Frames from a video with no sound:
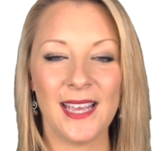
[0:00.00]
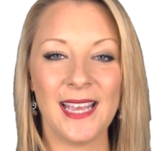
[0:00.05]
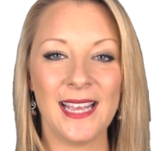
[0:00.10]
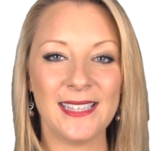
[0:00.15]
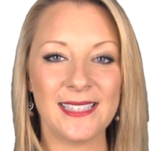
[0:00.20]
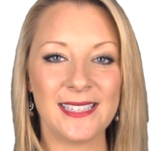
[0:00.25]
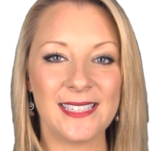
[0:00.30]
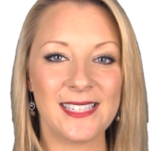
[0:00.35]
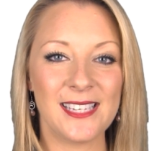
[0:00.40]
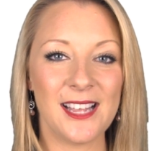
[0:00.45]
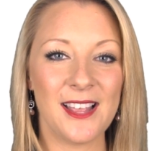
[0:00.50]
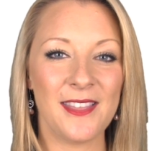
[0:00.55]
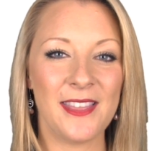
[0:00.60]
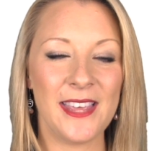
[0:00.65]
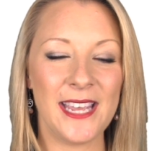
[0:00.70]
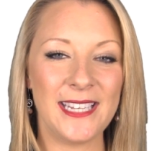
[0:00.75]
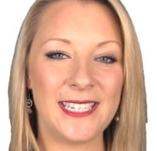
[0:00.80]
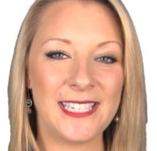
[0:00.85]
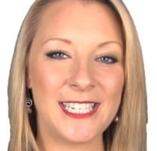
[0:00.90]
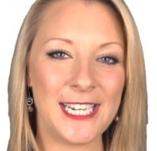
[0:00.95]
It's
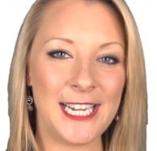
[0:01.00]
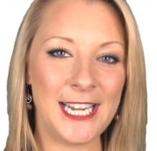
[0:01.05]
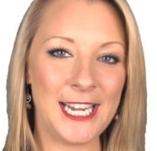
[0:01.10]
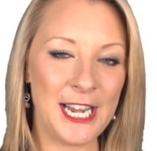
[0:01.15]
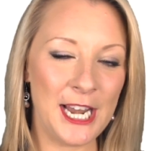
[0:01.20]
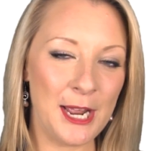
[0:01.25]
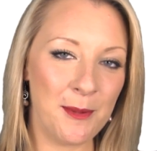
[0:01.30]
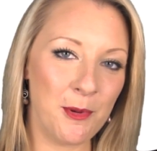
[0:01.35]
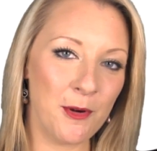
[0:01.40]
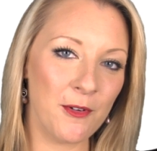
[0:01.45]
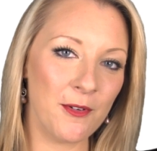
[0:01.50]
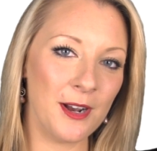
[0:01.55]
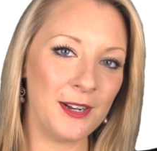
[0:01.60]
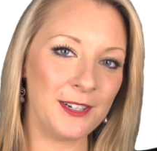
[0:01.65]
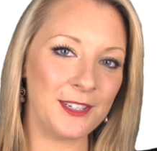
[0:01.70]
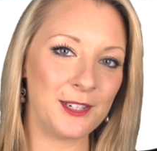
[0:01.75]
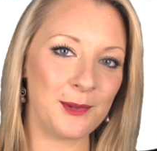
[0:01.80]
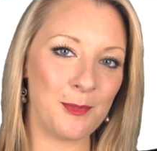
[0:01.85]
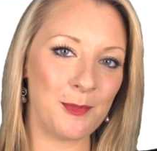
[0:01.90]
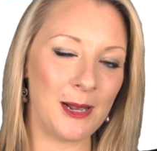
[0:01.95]
the
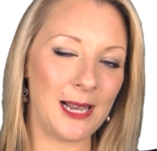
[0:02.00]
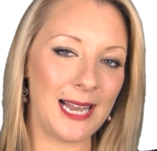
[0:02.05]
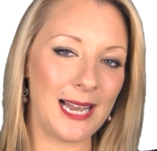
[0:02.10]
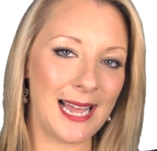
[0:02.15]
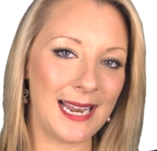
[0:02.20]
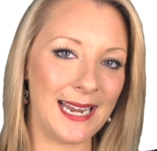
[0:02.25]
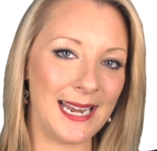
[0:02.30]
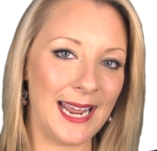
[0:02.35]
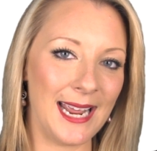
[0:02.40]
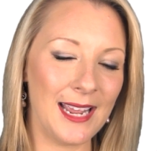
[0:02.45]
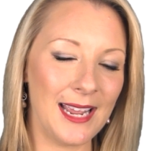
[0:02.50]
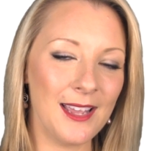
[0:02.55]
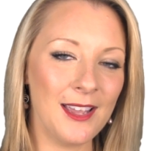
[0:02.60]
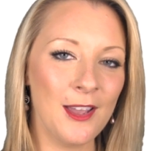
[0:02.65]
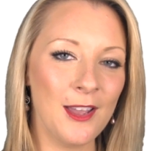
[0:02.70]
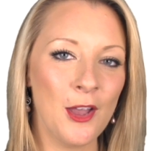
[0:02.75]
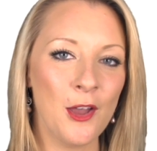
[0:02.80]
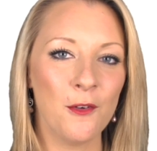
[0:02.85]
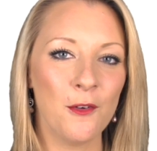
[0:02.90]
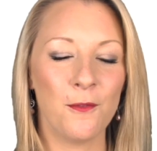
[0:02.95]
deliberate
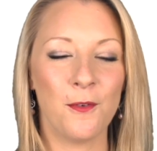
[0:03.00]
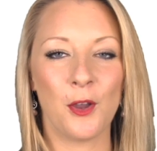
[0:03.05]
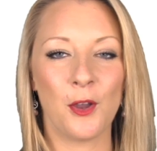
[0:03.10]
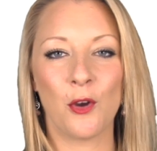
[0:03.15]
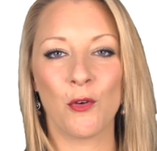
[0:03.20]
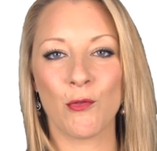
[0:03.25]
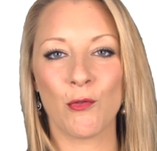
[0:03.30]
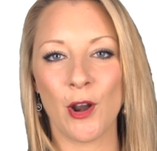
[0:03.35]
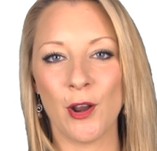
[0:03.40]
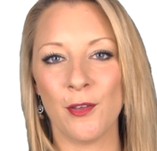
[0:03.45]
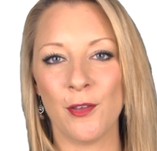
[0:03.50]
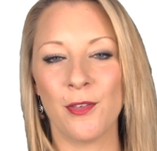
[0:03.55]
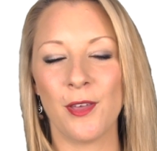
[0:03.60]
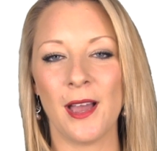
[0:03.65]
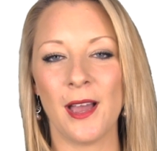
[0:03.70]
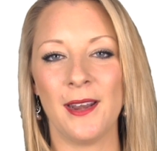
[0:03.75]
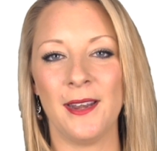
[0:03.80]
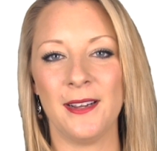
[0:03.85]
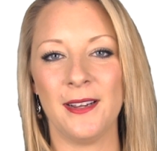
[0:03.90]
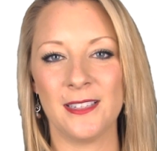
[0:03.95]
planning for growth
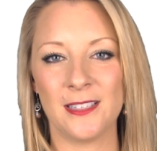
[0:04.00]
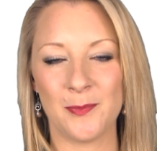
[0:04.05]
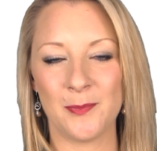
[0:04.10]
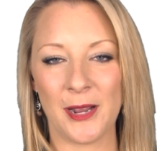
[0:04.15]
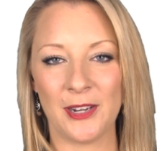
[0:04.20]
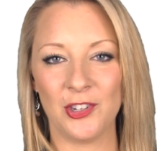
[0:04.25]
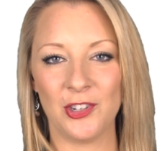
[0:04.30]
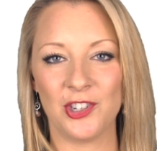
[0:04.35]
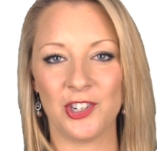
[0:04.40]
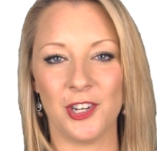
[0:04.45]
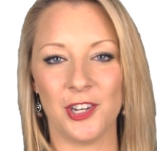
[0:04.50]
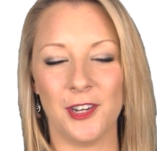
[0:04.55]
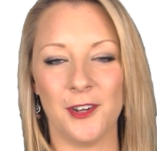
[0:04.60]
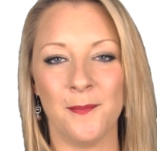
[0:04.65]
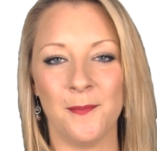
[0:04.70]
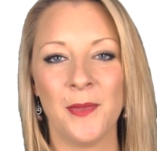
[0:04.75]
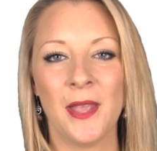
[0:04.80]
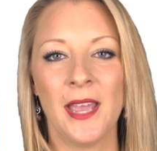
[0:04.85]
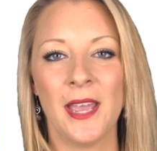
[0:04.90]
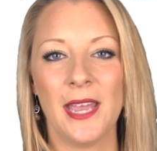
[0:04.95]
and
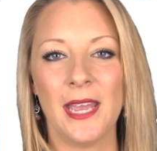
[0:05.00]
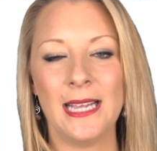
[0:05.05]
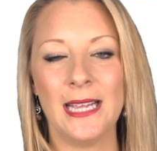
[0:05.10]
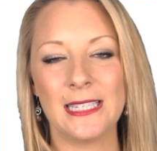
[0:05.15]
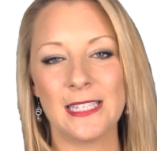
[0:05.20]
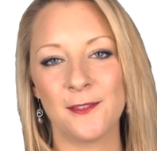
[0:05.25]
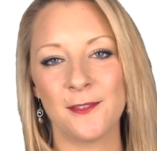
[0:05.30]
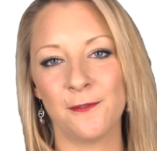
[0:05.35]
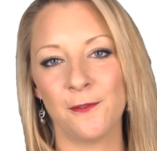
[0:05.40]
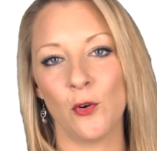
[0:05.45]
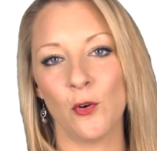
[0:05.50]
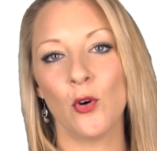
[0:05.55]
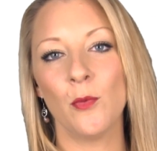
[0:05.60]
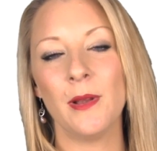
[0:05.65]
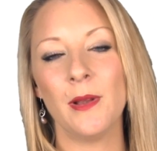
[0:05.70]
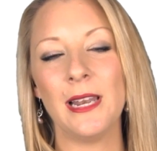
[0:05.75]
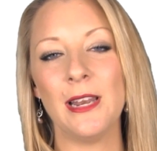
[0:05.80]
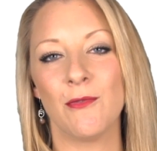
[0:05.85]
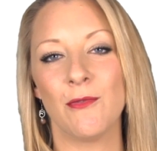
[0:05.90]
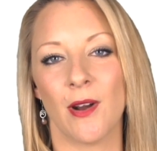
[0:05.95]
expansion. It's
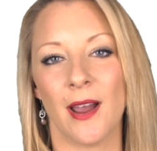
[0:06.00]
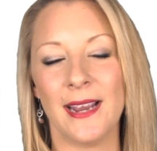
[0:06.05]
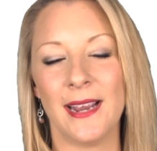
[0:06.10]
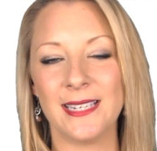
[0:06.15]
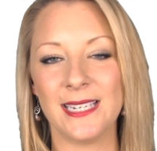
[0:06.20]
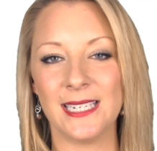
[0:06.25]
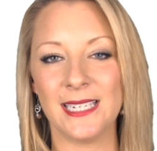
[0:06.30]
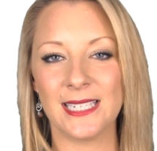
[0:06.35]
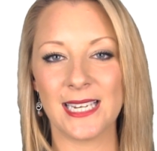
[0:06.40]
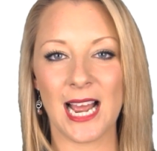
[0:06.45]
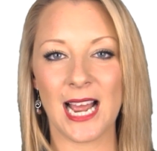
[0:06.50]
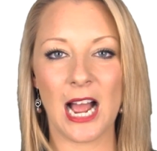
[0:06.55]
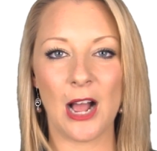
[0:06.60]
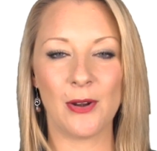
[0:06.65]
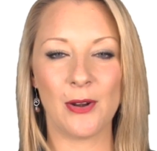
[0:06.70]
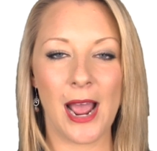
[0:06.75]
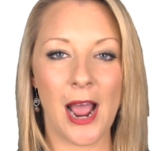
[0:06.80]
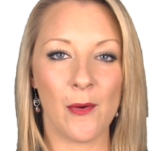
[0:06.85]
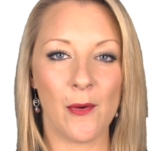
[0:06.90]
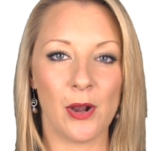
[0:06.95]
formally writing
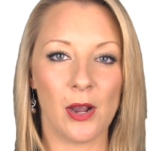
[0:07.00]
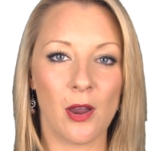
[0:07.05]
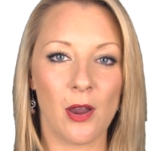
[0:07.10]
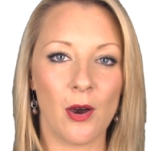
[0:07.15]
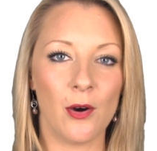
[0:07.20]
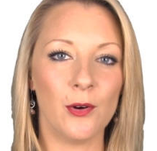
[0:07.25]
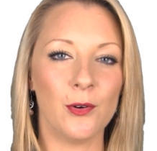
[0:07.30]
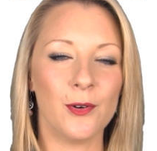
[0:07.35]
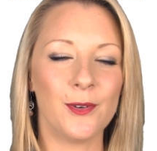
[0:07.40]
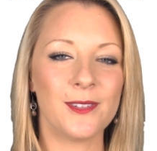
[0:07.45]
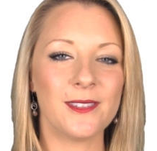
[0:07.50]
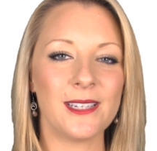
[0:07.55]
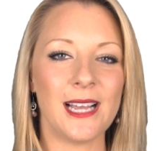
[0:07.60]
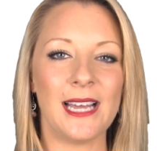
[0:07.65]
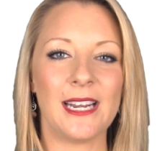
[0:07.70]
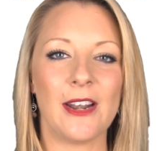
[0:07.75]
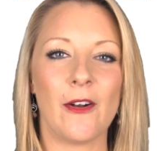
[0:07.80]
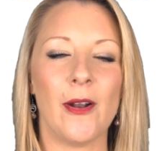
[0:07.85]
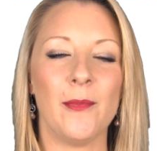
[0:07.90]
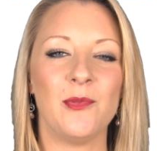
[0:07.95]
down our goals
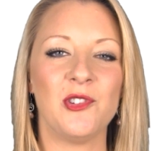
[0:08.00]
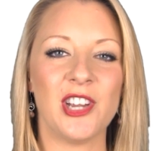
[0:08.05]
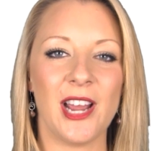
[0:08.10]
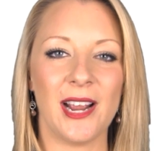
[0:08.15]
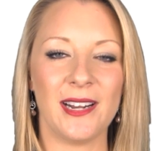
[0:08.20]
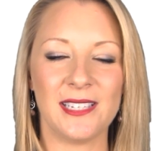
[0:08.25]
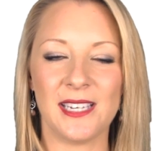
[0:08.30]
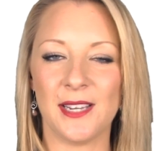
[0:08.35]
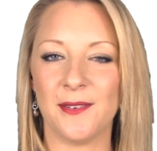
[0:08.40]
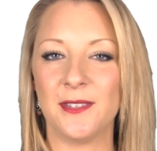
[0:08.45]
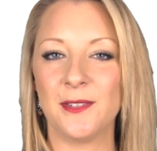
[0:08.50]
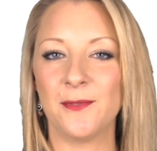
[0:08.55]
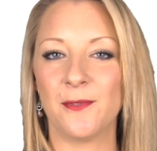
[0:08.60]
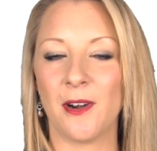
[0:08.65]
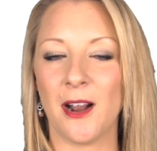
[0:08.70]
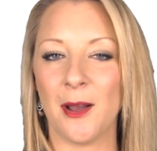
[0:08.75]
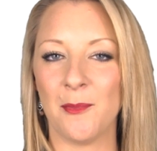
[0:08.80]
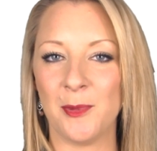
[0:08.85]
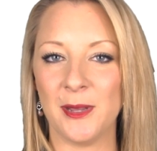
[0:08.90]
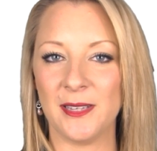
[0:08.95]
and our objectives
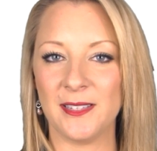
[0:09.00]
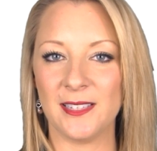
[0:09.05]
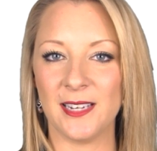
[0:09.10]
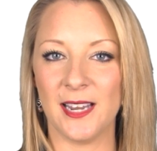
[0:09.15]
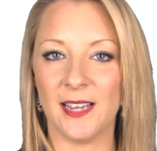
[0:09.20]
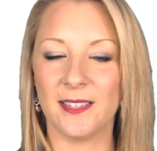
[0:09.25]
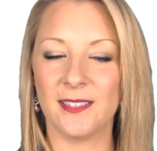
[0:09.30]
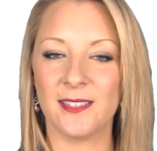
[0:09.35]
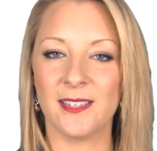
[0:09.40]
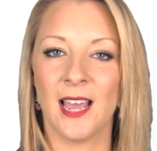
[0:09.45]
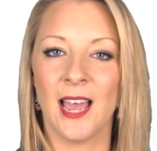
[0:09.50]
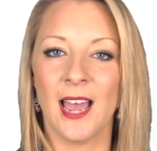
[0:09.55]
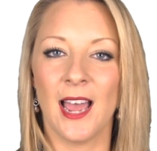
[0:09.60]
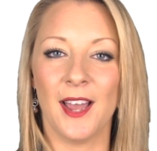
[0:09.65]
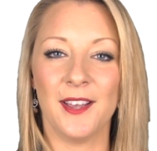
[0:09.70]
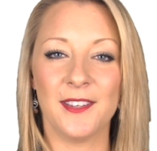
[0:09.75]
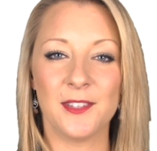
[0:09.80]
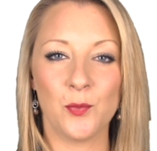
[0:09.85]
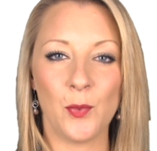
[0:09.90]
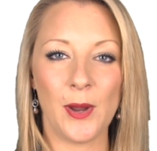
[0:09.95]
for our business
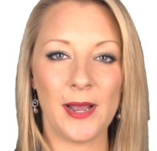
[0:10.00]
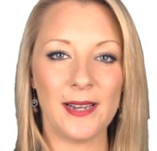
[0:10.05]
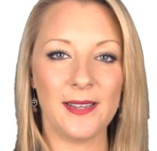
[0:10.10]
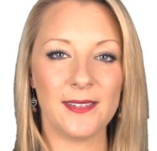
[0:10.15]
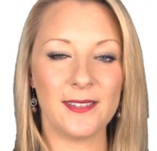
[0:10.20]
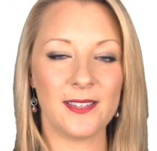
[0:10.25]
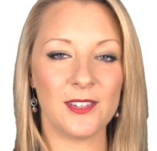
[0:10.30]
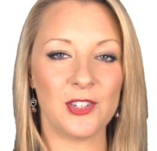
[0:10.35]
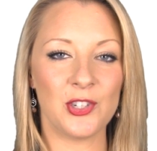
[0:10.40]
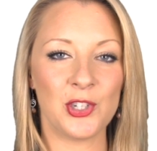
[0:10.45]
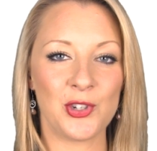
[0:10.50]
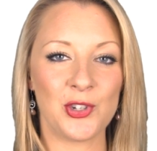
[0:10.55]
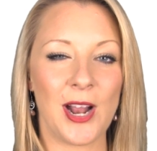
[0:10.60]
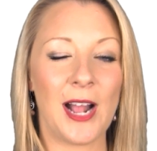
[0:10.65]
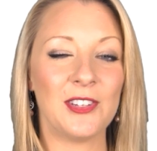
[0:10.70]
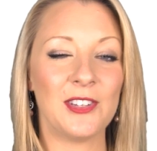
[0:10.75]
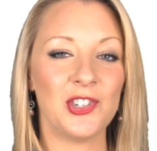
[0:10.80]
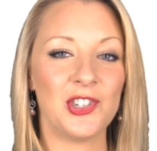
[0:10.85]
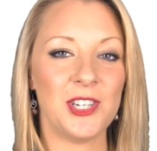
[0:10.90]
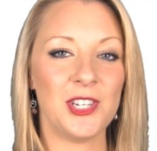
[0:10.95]
as well as the
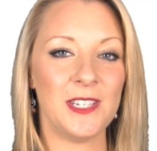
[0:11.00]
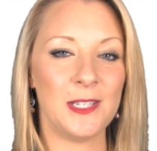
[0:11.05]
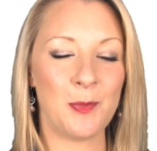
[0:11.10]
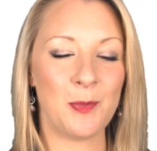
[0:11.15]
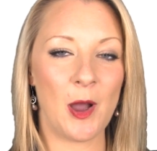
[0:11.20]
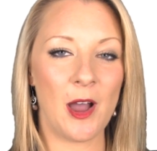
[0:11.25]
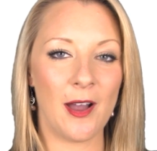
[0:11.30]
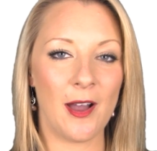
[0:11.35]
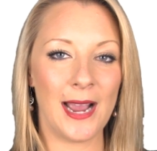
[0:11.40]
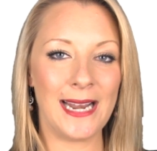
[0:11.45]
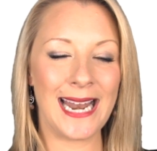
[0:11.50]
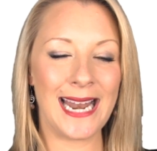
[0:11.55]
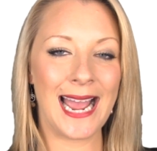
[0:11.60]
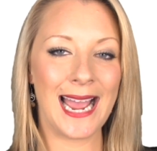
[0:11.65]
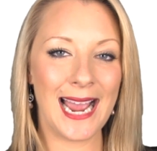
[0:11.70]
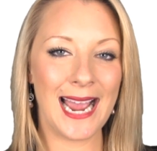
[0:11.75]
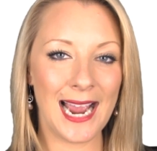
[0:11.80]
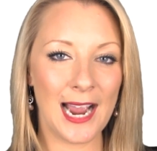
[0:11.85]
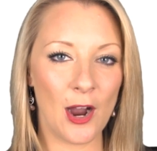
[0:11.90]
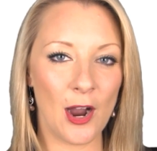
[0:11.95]
strategies behind
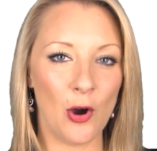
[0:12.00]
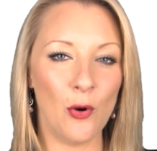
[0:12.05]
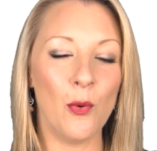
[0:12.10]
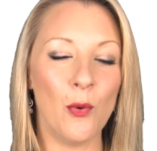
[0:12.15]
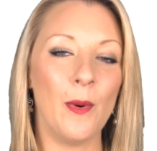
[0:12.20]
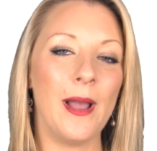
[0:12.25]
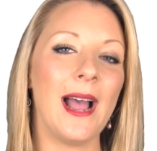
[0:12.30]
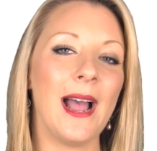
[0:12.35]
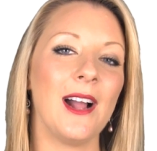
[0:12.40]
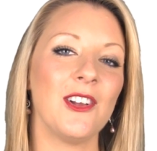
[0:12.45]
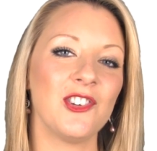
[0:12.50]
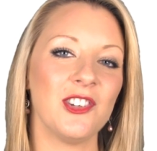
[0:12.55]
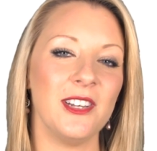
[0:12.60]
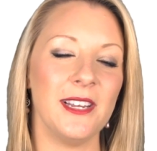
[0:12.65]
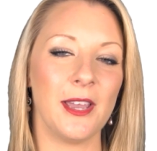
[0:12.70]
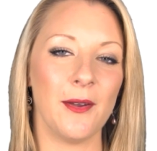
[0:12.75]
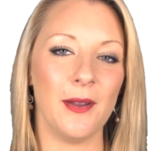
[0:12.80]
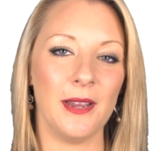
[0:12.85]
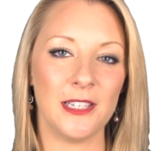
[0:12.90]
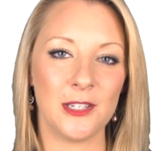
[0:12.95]
how we're
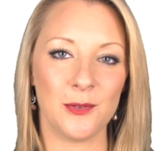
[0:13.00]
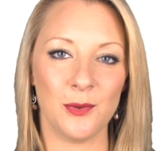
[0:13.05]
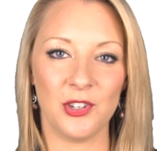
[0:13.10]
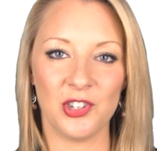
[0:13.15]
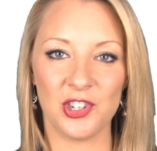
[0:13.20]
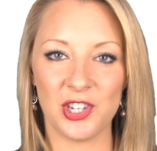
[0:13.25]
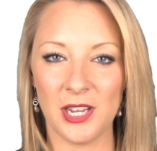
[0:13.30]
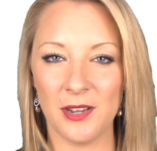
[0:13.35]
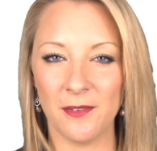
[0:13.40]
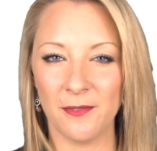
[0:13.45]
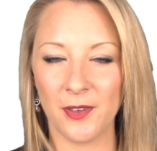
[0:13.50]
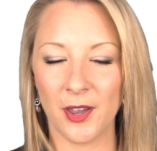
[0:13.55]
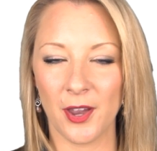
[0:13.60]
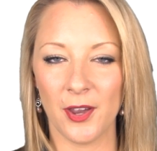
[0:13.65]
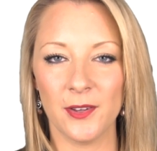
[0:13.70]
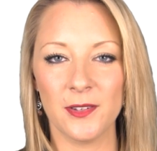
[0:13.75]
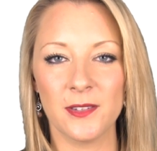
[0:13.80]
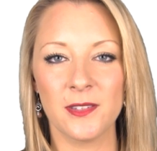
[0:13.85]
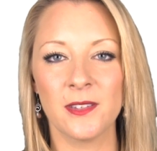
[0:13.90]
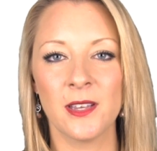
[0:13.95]
actually going to achieve
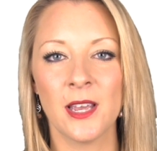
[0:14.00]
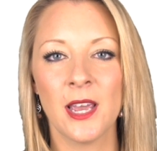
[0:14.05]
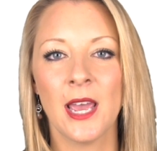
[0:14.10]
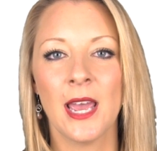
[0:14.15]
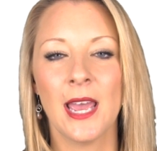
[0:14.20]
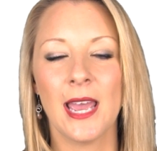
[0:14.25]
those.